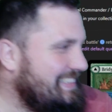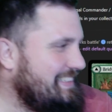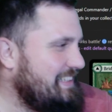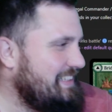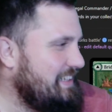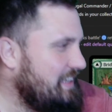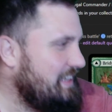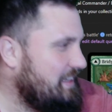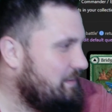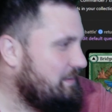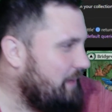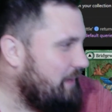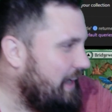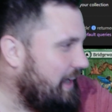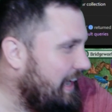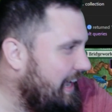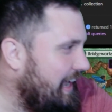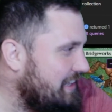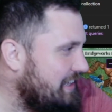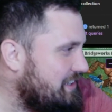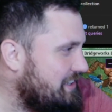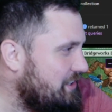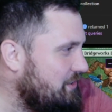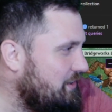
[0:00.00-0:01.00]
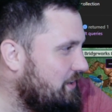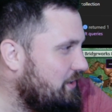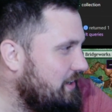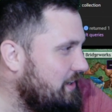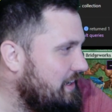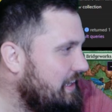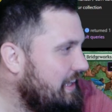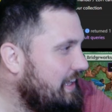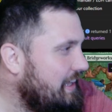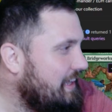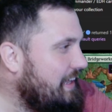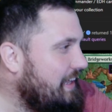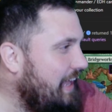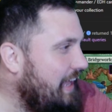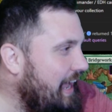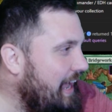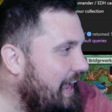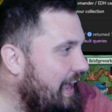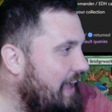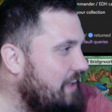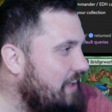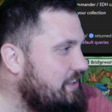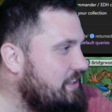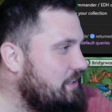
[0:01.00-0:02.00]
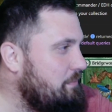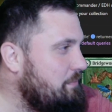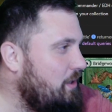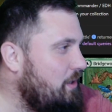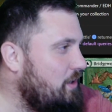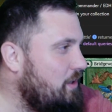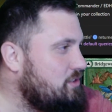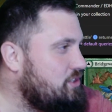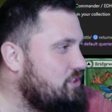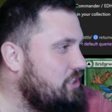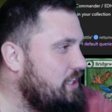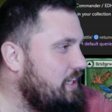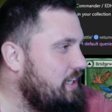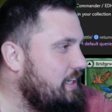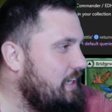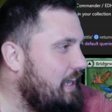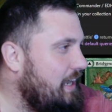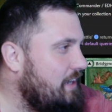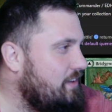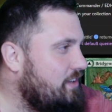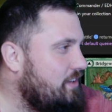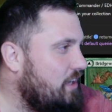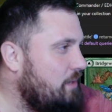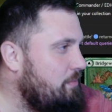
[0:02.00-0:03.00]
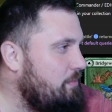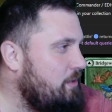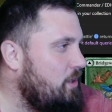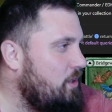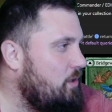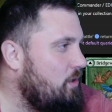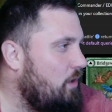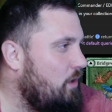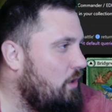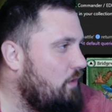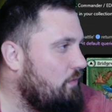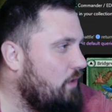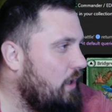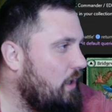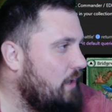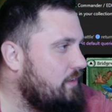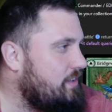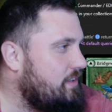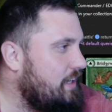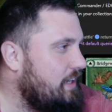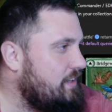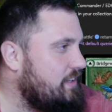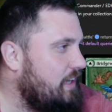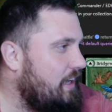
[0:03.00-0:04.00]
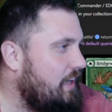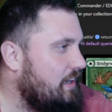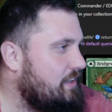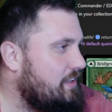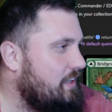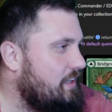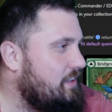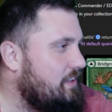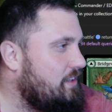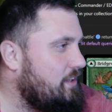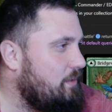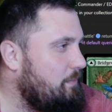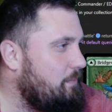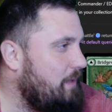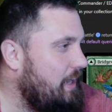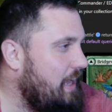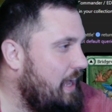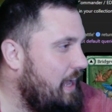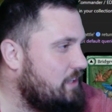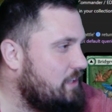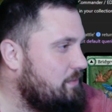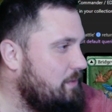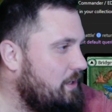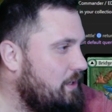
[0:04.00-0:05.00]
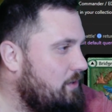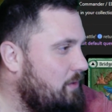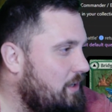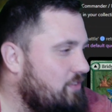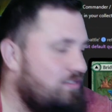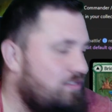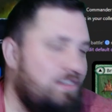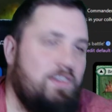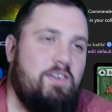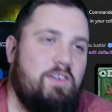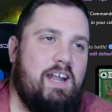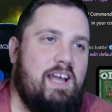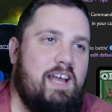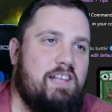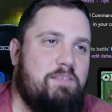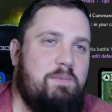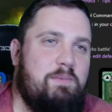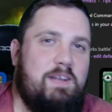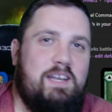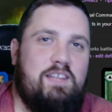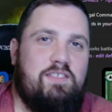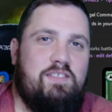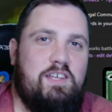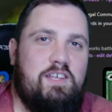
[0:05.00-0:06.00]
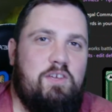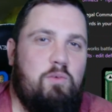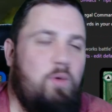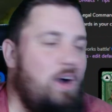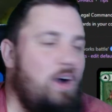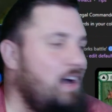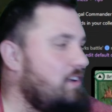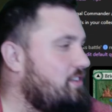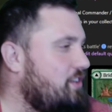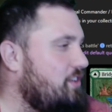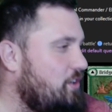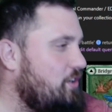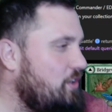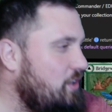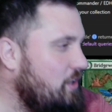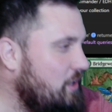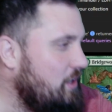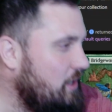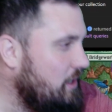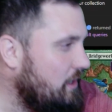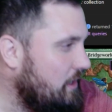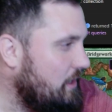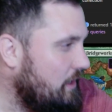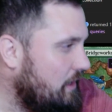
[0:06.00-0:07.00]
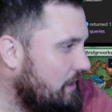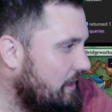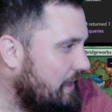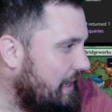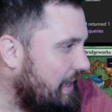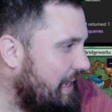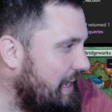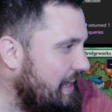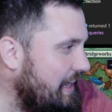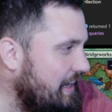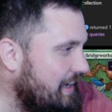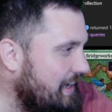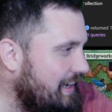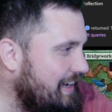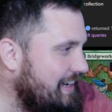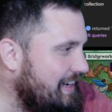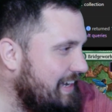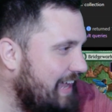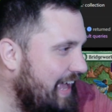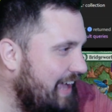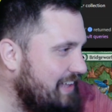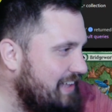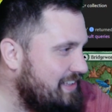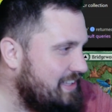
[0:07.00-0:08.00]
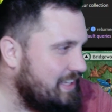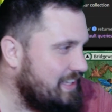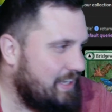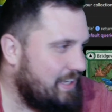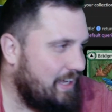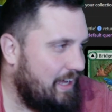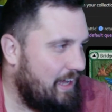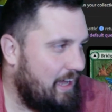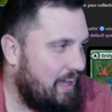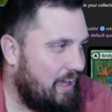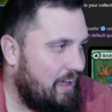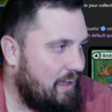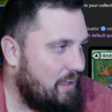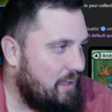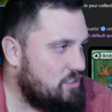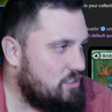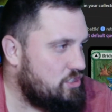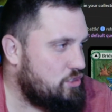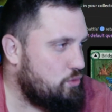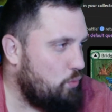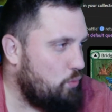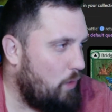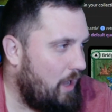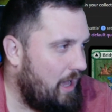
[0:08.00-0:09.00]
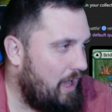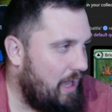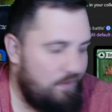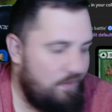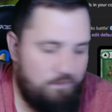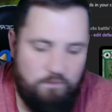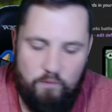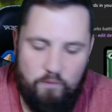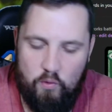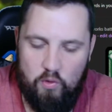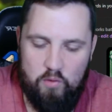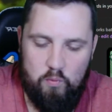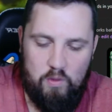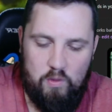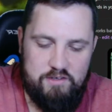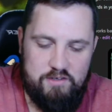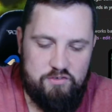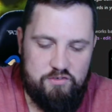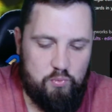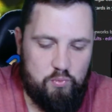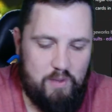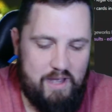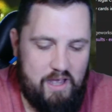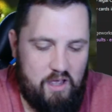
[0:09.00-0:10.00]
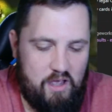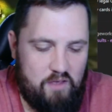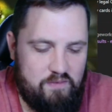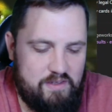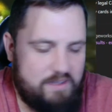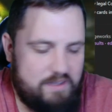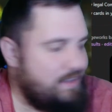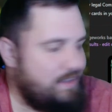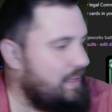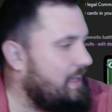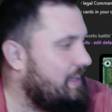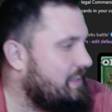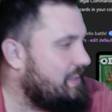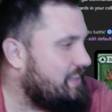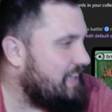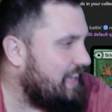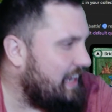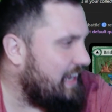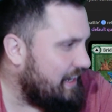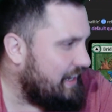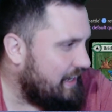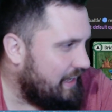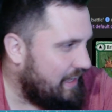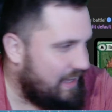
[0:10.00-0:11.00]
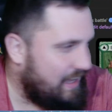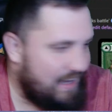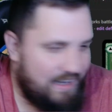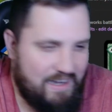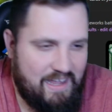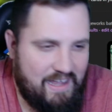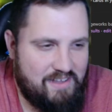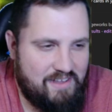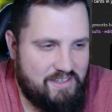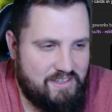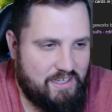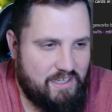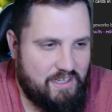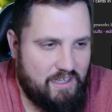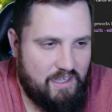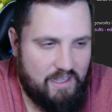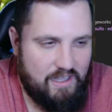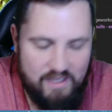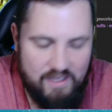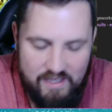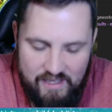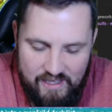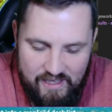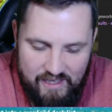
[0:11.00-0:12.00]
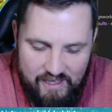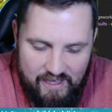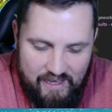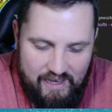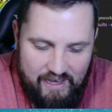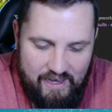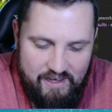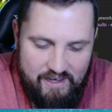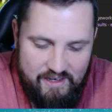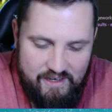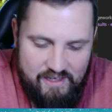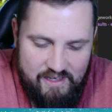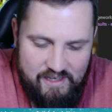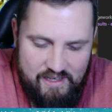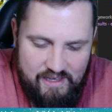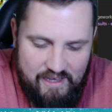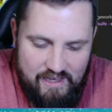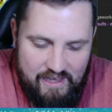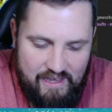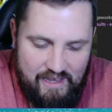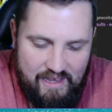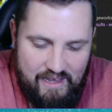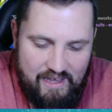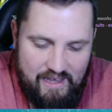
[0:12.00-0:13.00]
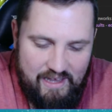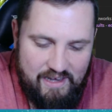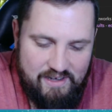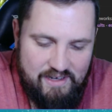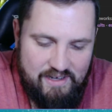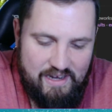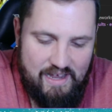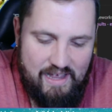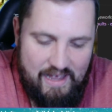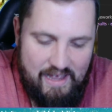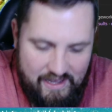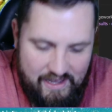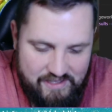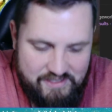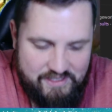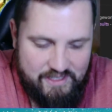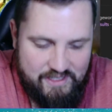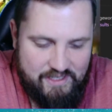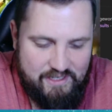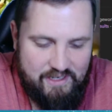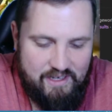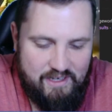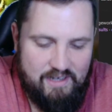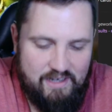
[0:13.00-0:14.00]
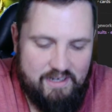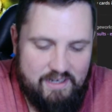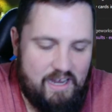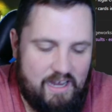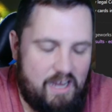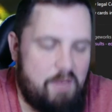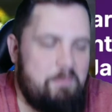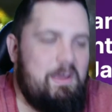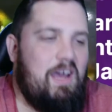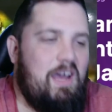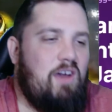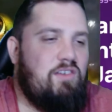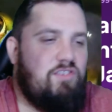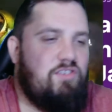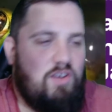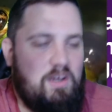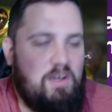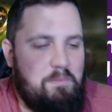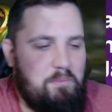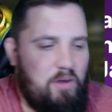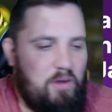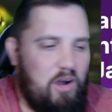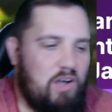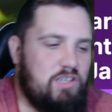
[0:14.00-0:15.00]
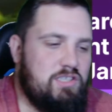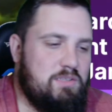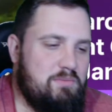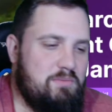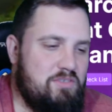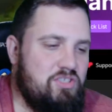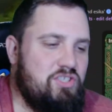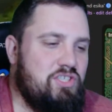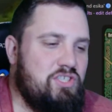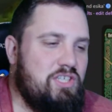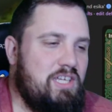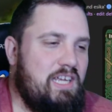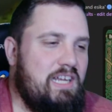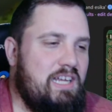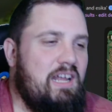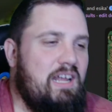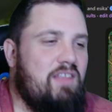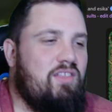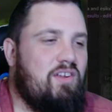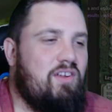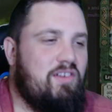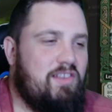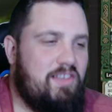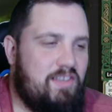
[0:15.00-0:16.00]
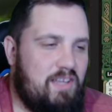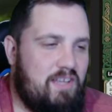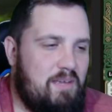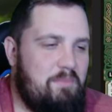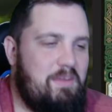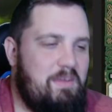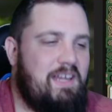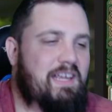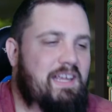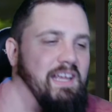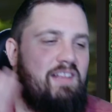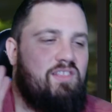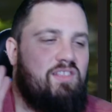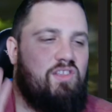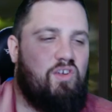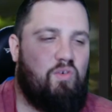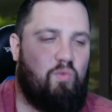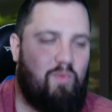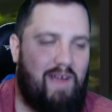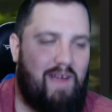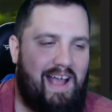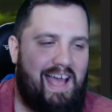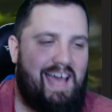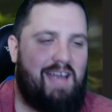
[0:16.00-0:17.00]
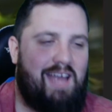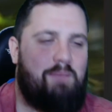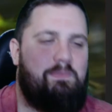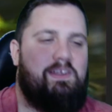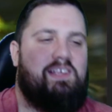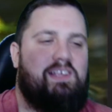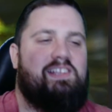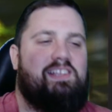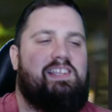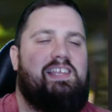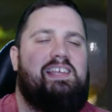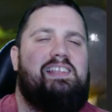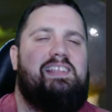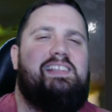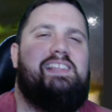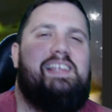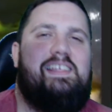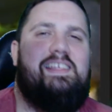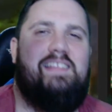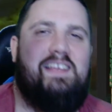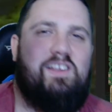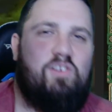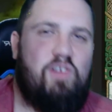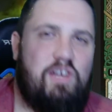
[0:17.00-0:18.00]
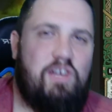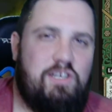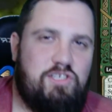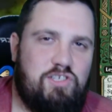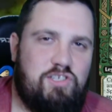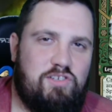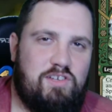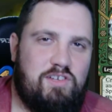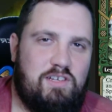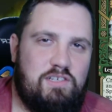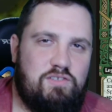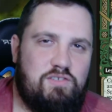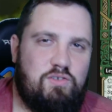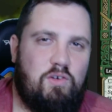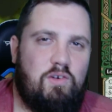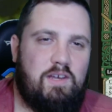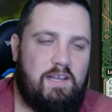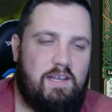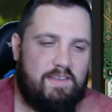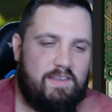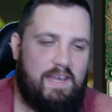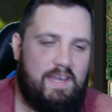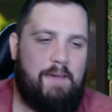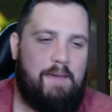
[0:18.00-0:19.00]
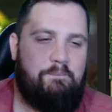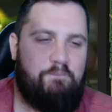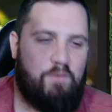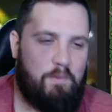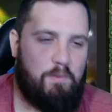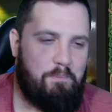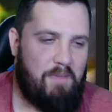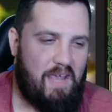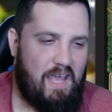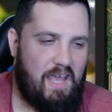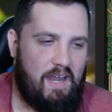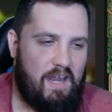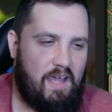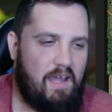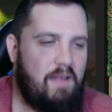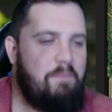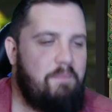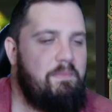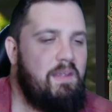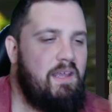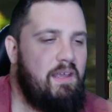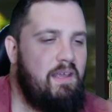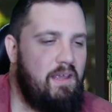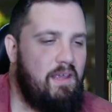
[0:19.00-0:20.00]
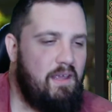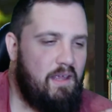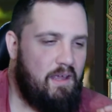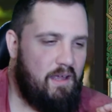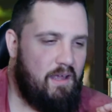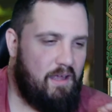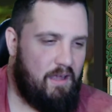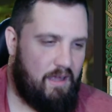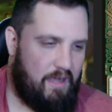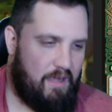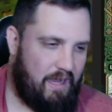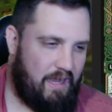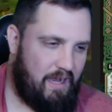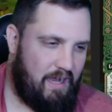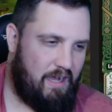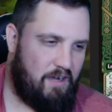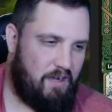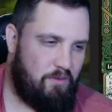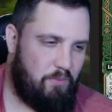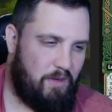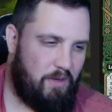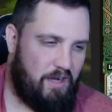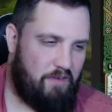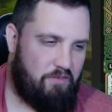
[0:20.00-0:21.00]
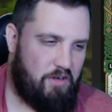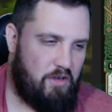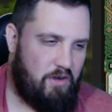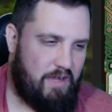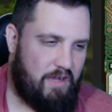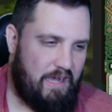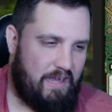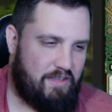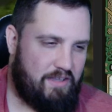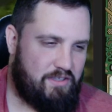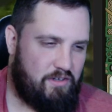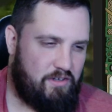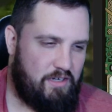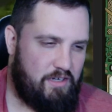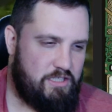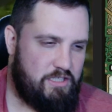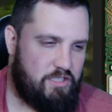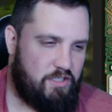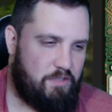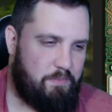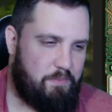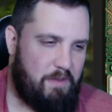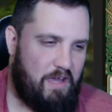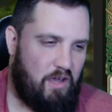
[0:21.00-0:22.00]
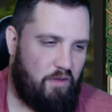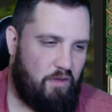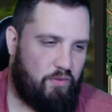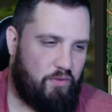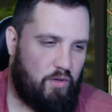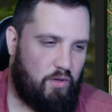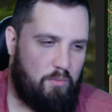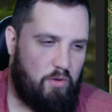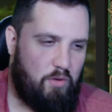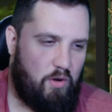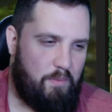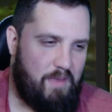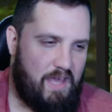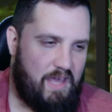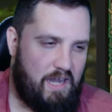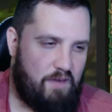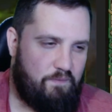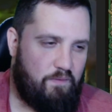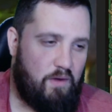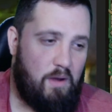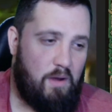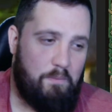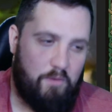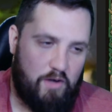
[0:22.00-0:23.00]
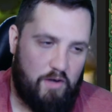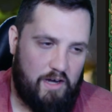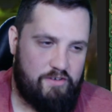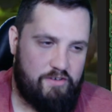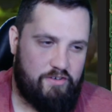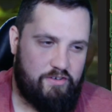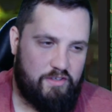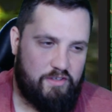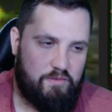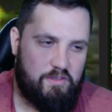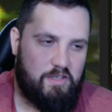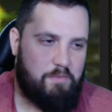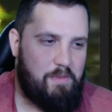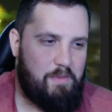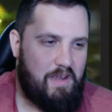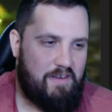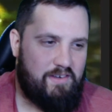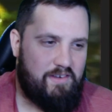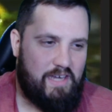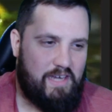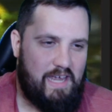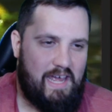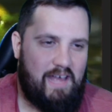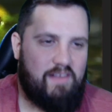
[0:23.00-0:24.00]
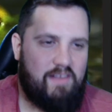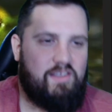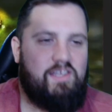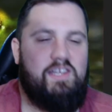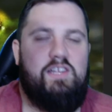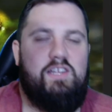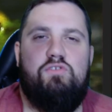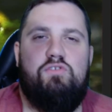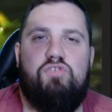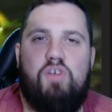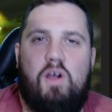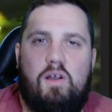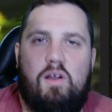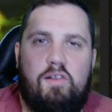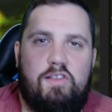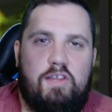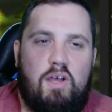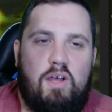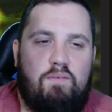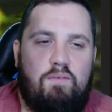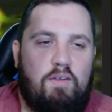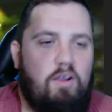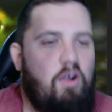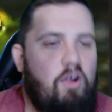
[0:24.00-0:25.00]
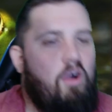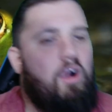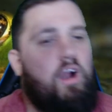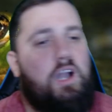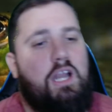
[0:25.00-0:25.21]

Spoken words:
May I ask you a quick... Yeah, SMOGNW over on TikTok says you may ask me a question. You can ask me anything you want, dude. Inga and Essica. Schwa4112 says Inga and Essica. Inga and Essica came out during March of the Machine. They're Simic and they're rad because they say that creatures you control can tap for mana. And whenever you cast a creature spell, if there are more mana from creatures was meant to cast it, you draw yourself a card.